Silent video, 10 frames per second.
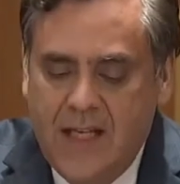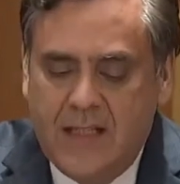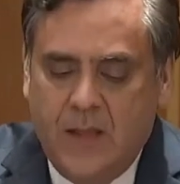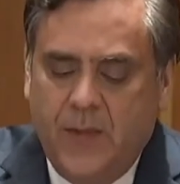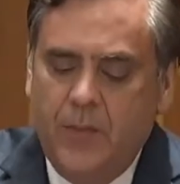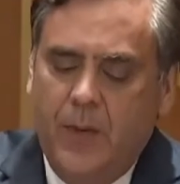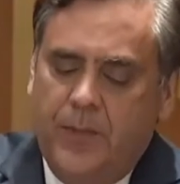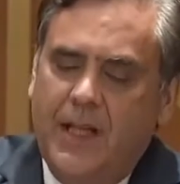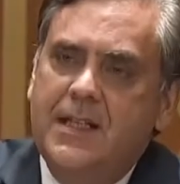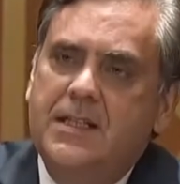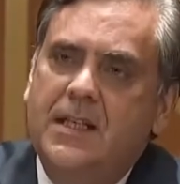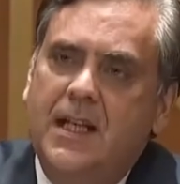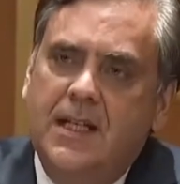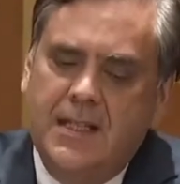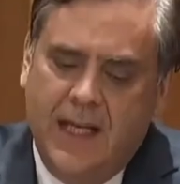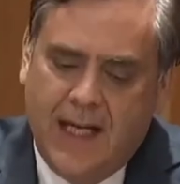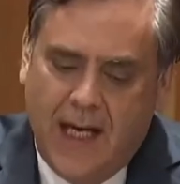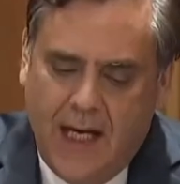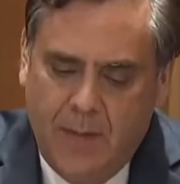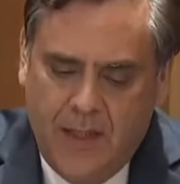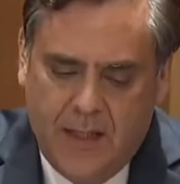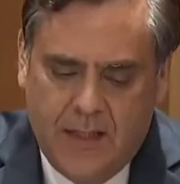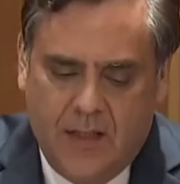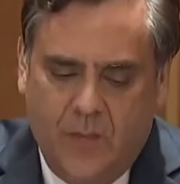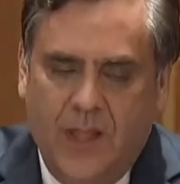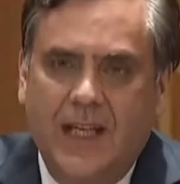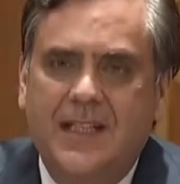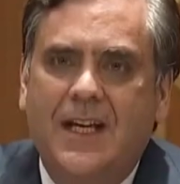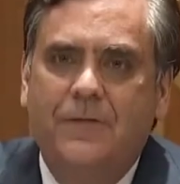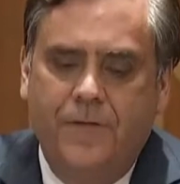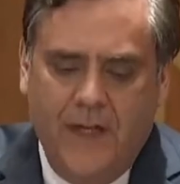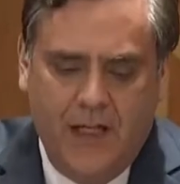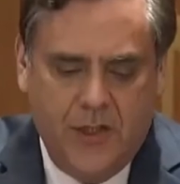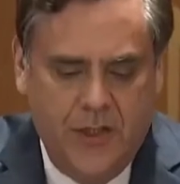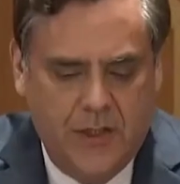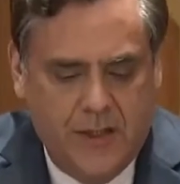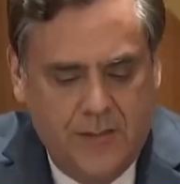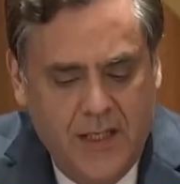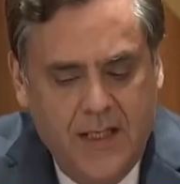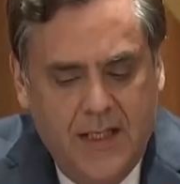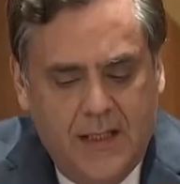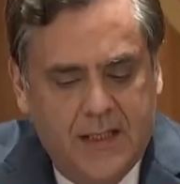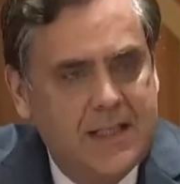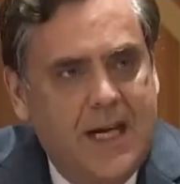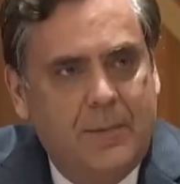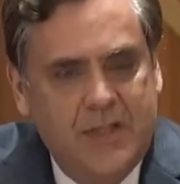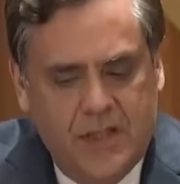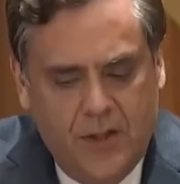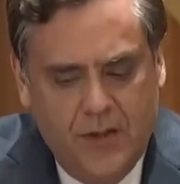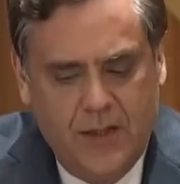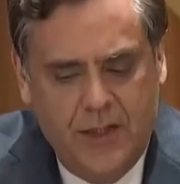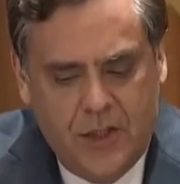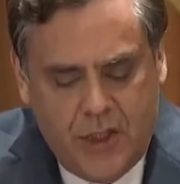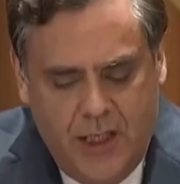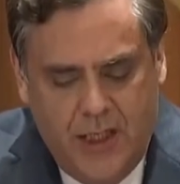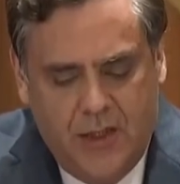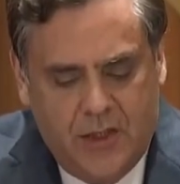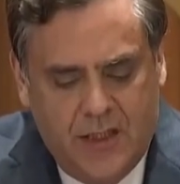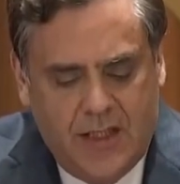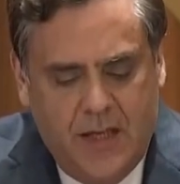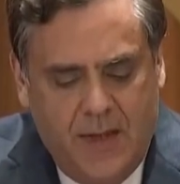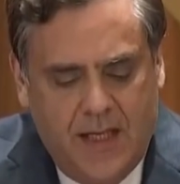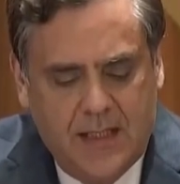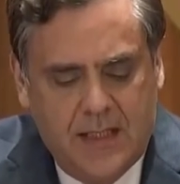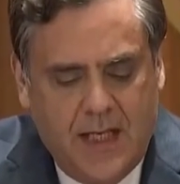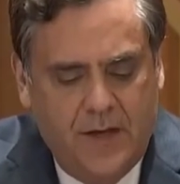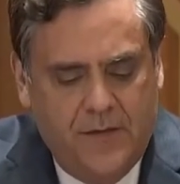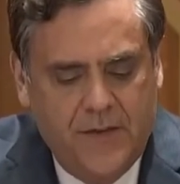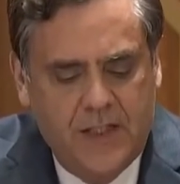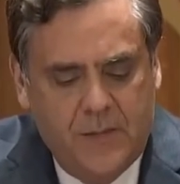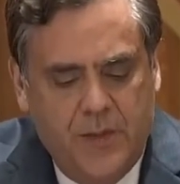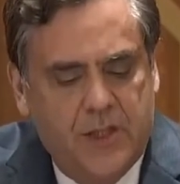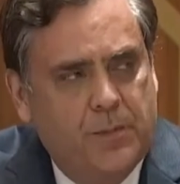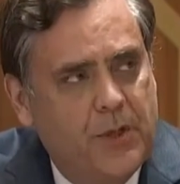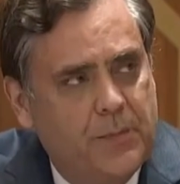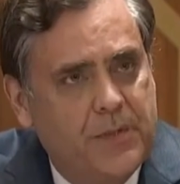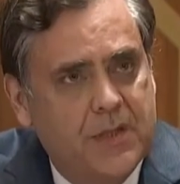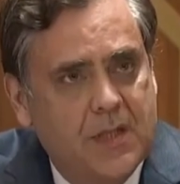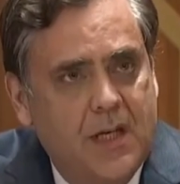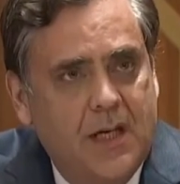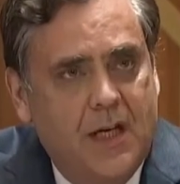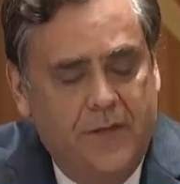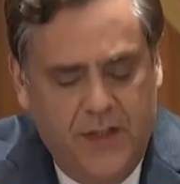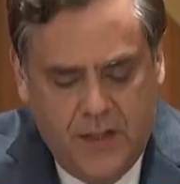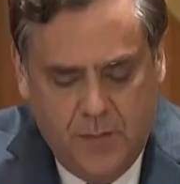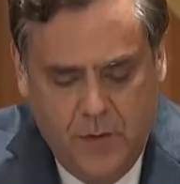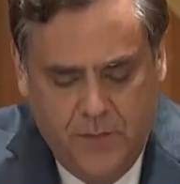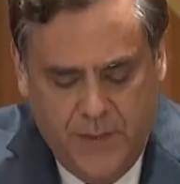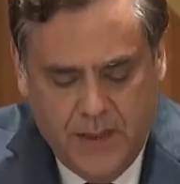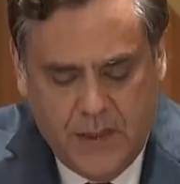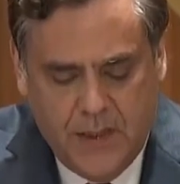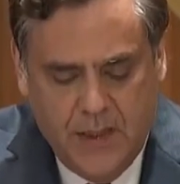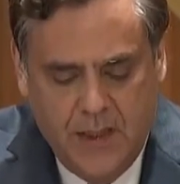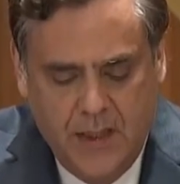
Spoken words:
Simply replacing anti-communism with anti-fascism does not materially change the same anti-free speech purpose of these movements.